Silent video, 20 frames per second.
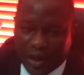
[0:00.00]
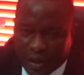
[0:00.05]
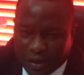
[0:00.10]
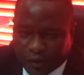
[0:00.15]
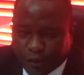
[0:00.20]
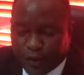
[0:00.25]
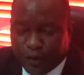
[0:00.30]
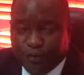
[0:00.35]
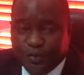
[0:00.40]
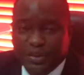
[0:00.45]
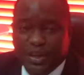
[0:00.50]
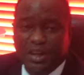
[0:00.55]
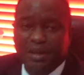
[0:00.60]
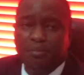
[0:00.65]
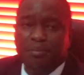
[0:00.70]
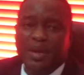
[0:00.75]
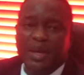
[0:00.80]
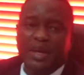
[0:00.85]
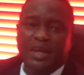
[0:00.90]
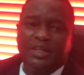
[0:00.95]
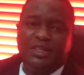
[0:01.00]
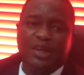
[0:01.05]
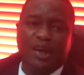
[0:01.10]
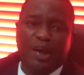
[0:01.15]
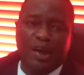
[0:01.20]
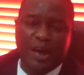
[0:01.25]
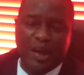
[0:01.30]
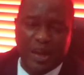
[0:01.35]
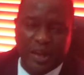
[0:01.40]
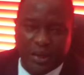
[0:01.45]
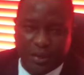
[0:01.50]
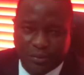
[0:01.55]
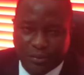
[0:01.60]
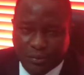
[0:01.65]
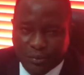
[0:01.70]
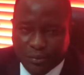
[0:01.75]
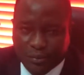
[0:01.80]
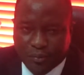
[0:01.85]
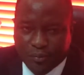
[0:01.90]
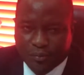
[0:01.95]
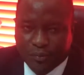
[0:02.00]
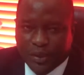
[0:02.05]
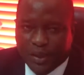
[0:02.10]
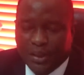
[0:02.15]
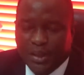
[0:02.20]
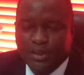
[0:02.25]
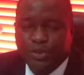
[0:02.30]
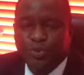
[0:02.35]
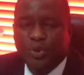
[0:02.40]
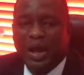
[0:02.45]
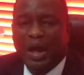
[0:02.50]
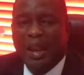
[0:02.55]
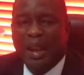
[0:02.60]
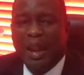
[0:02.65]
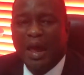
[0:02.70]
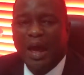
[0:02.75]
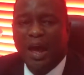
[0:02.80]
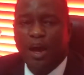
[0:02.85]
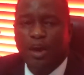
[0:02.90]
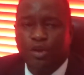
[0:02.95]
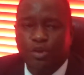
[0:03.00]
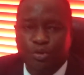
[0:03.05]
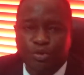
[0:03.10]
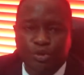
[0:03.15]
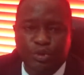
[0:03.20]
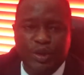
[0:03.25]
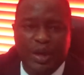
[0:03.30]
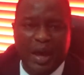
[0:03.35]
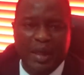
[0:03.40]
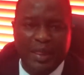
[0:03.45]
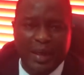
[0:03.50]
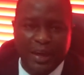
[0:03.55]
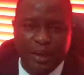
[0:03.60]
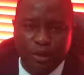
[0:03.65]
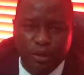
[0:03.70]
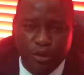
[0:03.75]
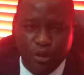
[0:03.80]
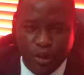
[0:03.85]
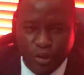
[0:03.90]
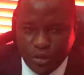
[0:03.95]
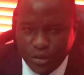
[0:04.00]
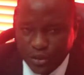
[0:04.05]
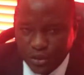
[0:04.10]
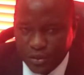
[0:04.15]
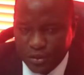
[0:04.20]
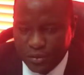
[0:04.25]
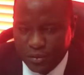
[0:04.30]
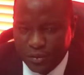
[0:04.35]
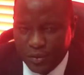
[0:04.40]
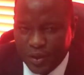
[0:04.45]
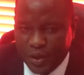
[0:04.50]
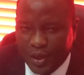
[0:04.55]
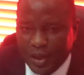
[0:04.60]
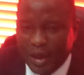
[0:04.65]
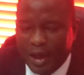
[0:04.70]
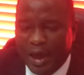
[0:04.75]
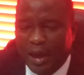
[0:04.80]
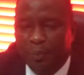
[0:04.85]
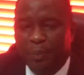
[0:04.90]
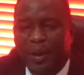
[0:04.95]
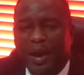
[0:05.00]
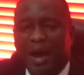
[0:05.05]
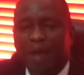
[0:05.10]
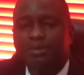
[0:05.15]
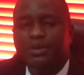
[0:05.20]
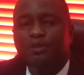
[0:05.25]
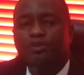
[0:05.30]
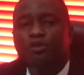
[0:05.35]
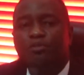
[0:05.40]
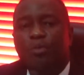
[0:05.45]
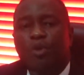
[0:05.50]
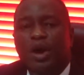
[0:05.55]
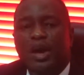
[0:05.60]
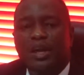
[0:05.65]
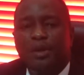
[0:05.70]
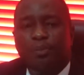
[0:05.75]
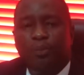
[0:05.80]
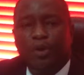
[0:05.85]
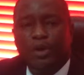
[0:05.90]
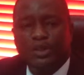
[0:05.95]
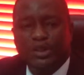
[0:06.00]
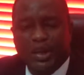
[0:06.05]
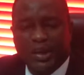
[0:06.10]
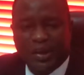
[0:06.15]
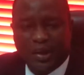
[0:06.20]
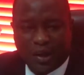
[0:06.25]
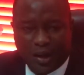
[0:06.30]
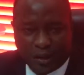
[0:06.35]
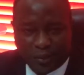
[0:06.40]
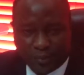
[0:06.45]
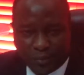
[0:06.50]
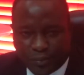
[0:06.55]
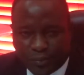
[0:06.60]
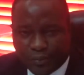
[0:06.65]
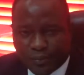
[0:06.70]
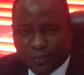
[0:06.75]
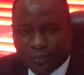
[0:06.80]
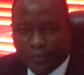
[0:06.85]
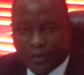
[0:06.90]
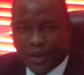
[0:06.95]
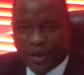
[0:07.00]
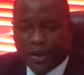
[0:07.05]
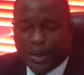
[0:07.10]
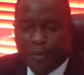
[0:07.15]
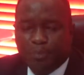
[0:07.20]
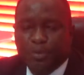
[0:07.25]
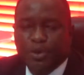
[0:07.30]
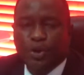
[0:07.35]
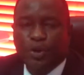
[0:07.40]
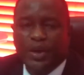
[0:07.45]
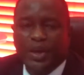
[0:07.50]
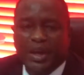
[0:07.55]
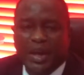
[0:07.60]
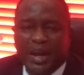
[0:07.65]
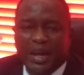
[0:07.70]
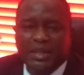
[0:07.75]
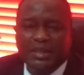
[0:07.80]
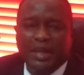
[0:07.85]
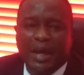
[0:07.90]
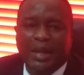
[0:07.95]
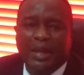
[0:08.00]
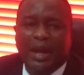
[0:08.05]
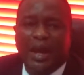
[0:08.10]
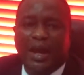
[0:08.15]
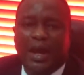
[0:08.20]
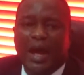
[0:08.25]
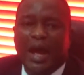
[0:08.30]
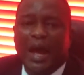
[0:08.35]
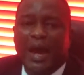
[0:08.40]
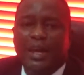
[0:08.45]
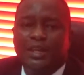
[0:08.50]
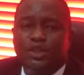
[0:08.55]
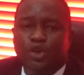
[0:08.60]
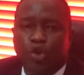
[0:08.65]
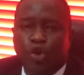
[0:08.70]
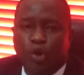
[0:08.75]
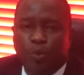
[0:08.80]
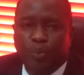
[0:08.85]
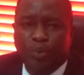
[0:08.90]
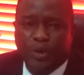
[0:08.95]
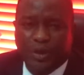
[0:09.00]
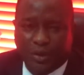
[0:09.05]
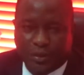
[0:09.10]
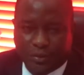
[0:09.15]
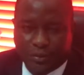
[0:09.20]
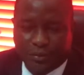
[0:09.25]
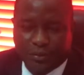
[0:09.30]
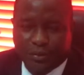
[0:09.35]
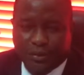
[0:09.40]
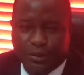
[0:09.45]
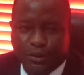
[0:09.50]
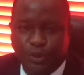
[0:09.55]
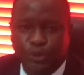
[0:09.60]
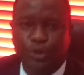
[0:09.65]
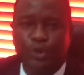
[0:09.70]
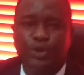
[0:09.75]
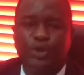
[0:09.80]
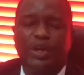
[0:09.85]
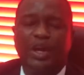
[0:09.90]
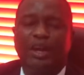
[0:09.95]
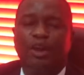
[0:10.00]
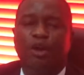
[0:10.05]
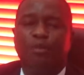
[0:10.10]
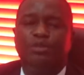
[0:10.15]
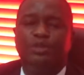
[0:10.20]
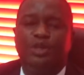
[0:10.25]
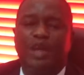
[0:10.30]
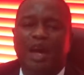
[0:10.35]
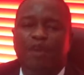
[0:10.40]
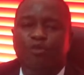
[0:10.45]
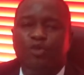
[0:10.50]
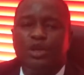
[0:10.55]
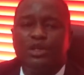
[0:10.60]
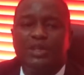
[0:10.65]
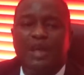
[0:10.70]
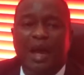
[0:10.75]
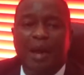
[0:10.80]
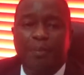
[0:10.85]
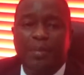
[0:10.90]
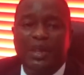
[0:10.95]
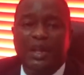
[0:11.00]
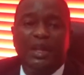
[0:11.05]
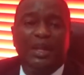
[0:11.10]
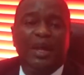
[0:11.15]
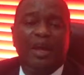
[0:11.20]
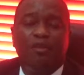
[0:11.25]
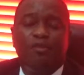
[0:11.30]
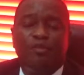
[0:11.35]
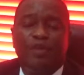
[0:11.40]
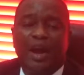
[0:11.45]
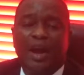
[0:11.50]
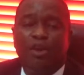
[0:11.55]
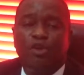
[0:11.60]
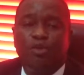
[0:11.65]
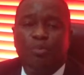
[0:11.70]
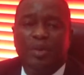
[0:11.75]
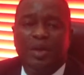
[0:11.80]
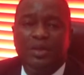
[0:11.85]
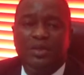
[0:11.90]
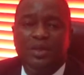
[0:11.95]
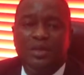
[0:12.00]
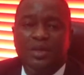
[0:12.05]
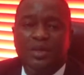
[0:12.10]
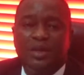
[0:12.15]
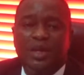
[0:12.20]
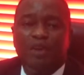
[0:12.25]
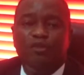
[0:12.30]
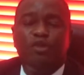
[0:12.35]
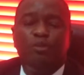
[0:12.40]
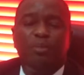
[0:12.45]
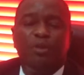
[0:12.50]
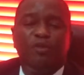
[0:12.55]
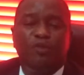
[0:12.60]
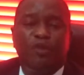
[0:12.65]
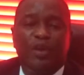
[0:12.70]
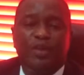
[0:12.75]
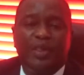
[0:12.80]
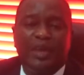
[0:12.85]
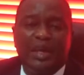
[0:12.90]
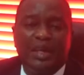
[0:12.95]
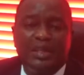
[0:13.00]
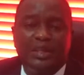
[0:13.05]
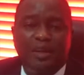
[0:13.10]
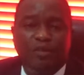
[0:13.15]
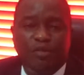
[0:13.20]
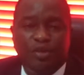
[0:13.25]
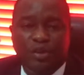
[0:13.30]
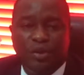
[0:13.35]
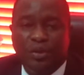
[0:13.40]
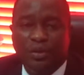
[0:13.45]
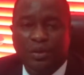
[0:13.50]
15 minutes early. This will allow you to gather your thoughts. And perhaps even more importantly, keep your ears and eyes open so you can observe what's happening in the environment even before the interview.